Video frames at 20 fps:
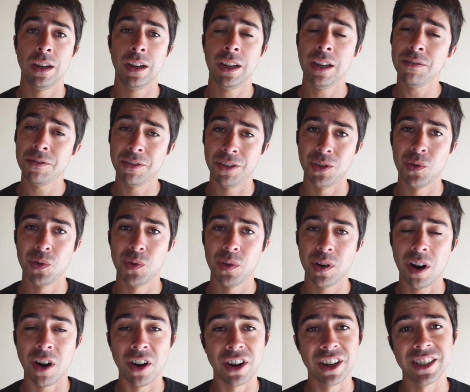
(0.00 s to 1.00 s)
If you
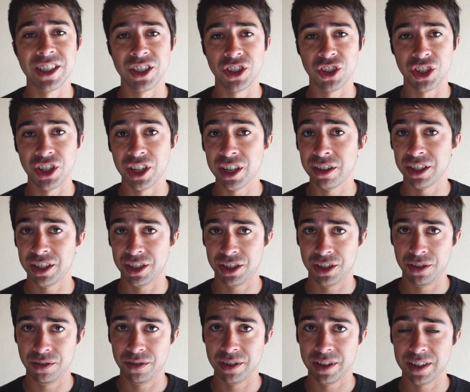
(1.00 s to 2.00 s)
are an engineering
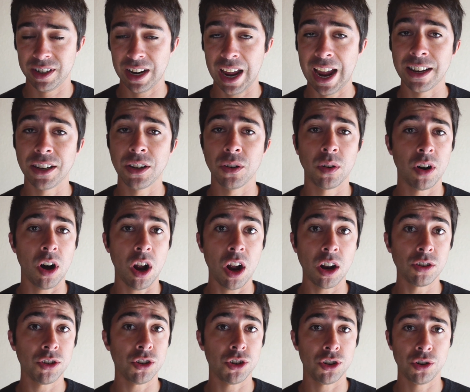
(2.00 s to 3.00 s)
student and you are
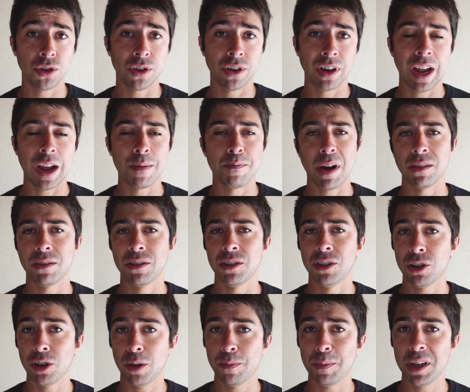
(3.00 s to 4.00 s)
unsure about the
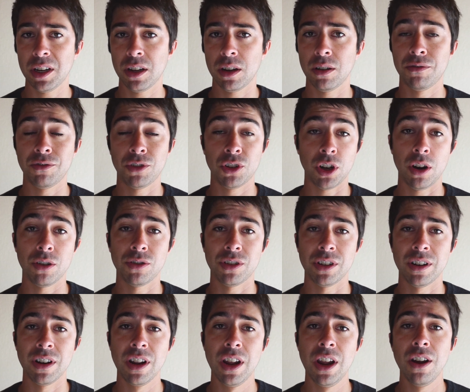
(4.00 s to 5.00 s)
topic you've
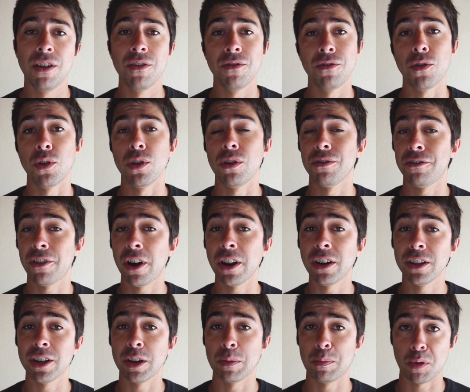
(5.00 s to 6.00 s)
chosen for your
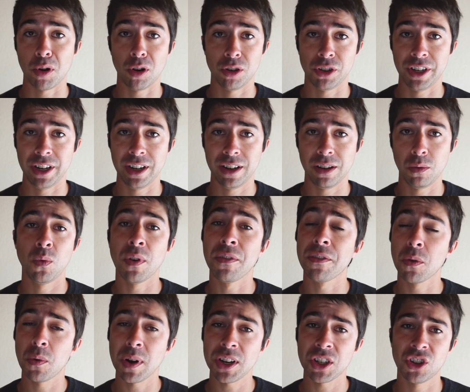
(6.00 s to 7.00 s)
final year project,
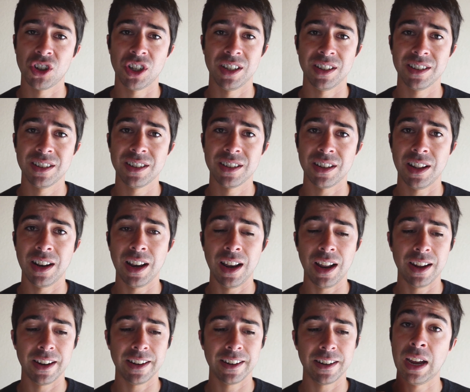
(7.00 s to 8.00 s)
with questions
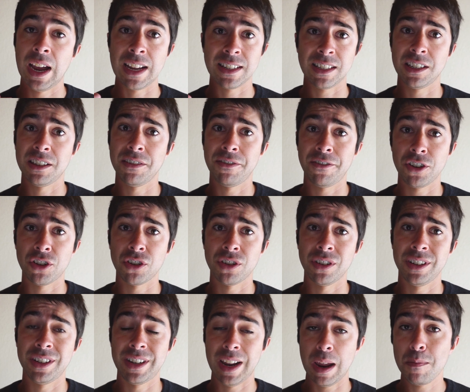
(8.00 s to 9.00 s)
like, has it
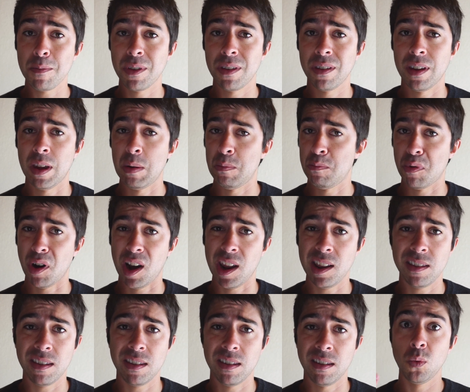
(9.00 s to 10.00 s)
sufficient depth and
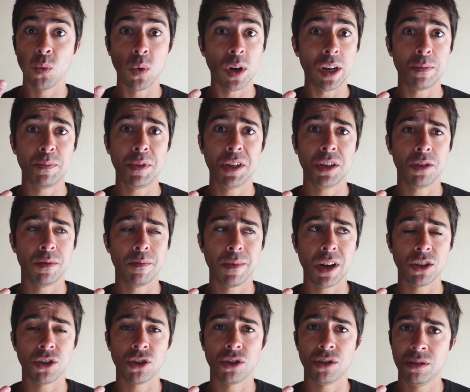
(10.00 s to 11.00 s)
breadth? Will it be too
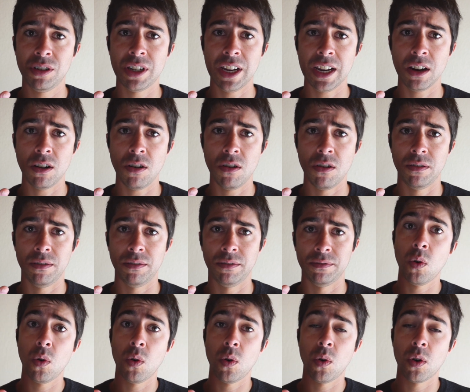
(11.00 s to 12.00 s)
much to take on?
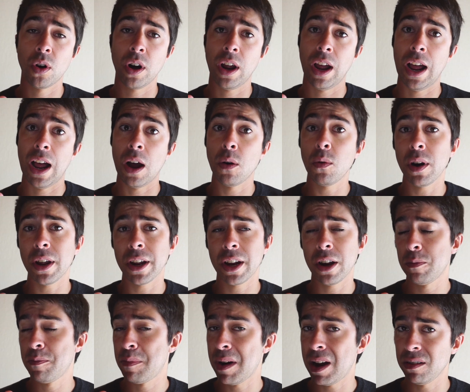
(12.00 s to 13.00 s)
Or how will I
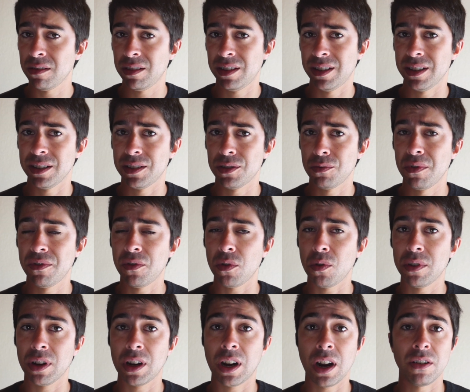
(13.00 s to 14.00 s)
go about this with
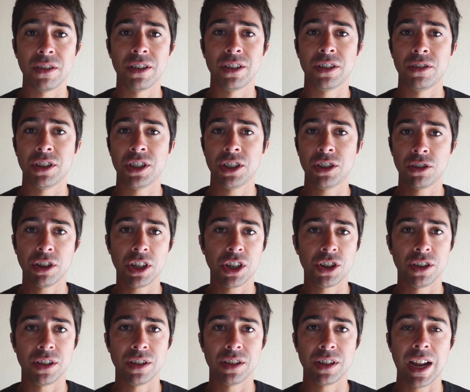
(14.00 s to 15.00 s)
all the current
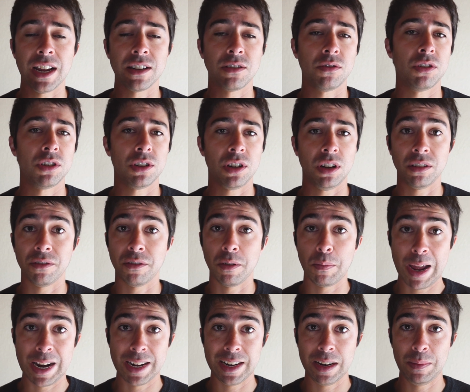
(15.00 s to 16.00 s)
restrictions as a result of the
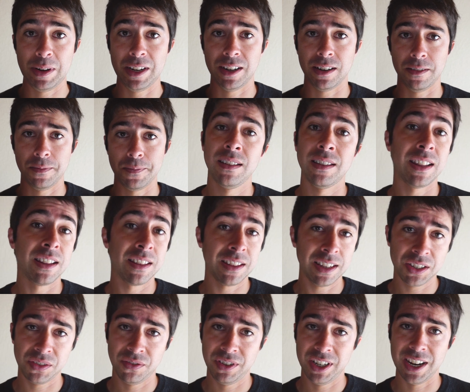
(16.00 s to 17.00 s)
pandemic? Then in
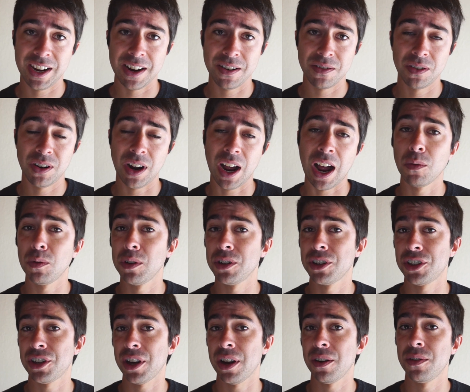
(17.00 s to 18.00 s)
this video, I will
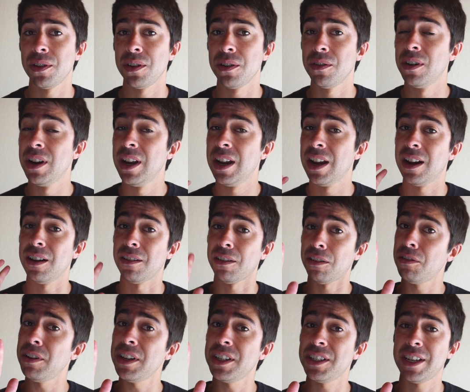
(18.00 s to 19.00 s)
show you a
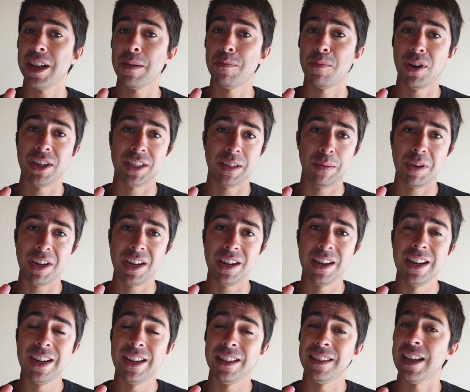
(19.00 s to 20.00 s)
three-step recipe
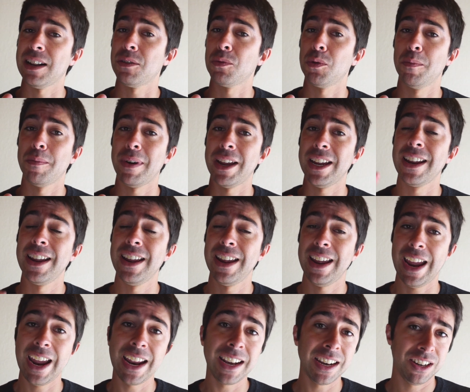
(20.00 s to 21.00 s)
that will make
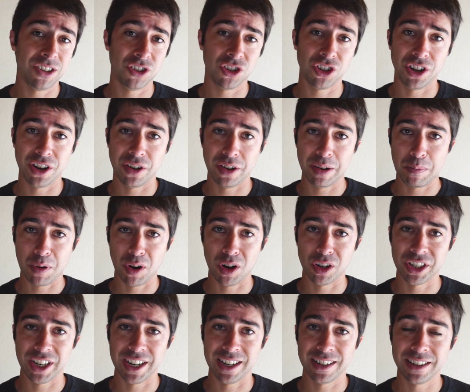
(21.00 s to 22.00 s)
any engineering
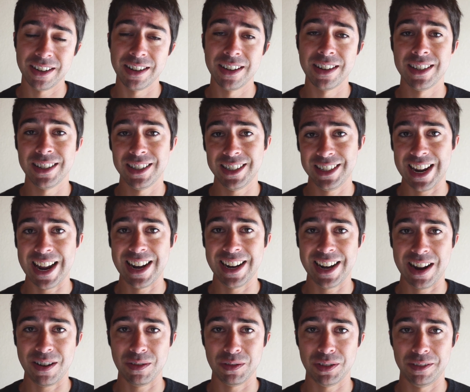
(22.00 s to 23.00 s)
project stand
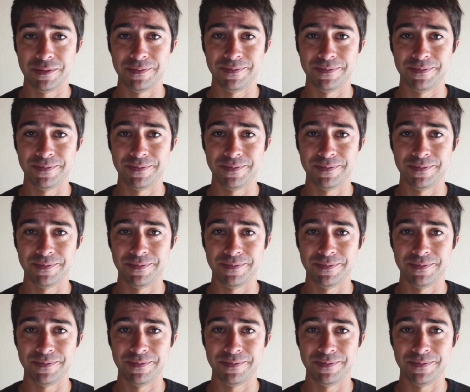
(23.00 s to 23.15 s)
out.